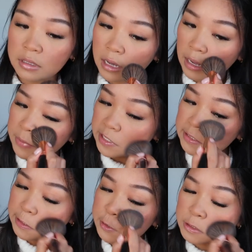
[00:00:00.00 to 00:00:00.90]
Yeah, I mean I
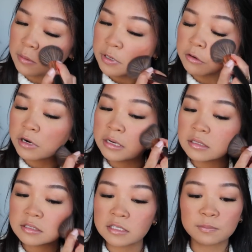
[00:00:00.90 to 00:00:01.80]
did use all my
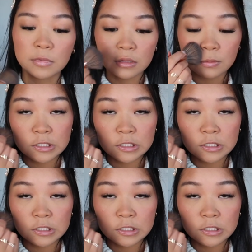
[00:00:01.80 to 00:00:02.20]
credits this month,